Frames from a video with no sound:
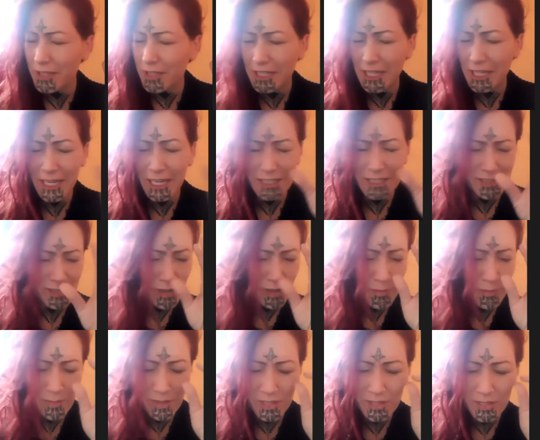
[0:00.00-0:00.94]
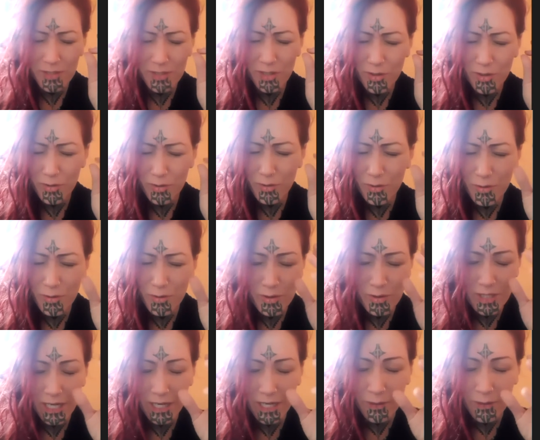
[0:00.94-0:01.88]
the gate, so much
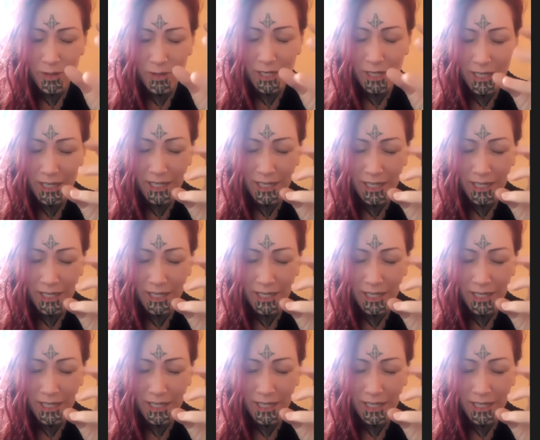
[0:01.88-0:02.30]
huge aroha